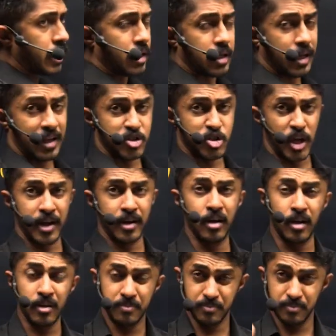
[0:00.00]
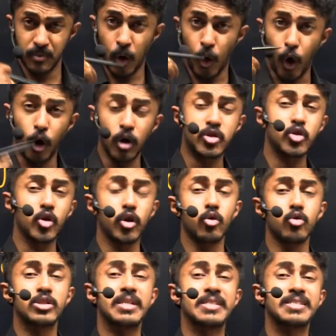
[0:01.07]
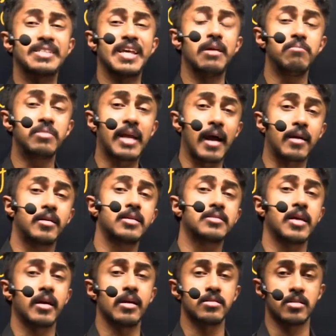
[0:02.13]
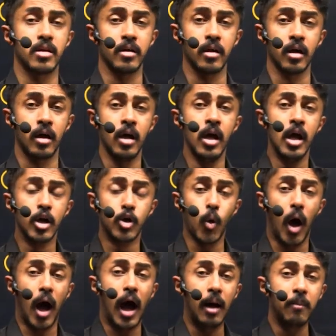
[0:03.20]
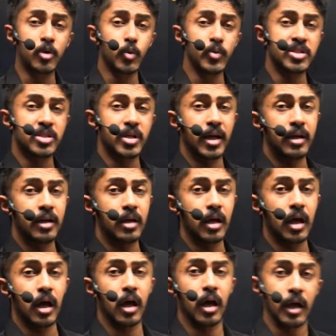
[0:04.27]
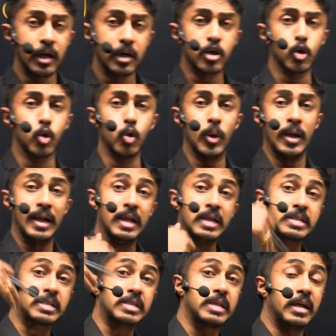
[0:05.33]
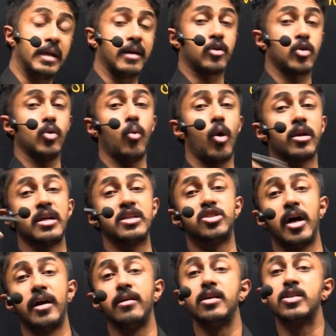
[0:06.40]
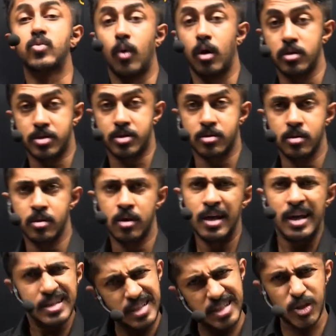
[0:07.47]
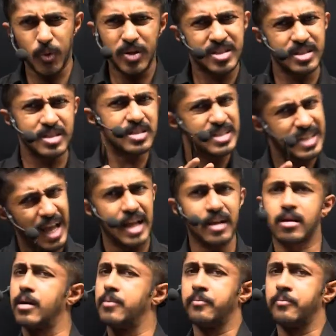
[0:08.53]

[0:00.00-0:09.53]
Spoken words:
can China also use the same tactics against India to arm twist India into listening to what the Chinese wants? Such questions can come.